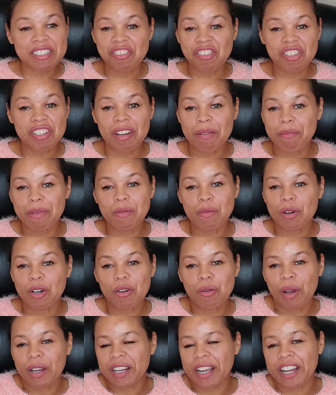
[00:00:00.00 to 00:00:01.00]
It's just going to be
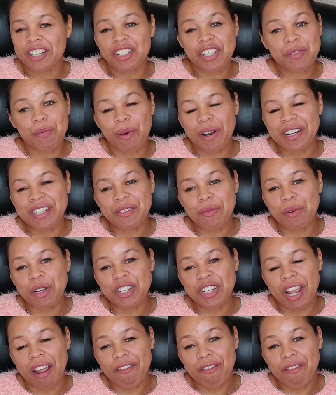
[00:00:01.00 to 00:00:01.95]
real quick. I just wanted to wish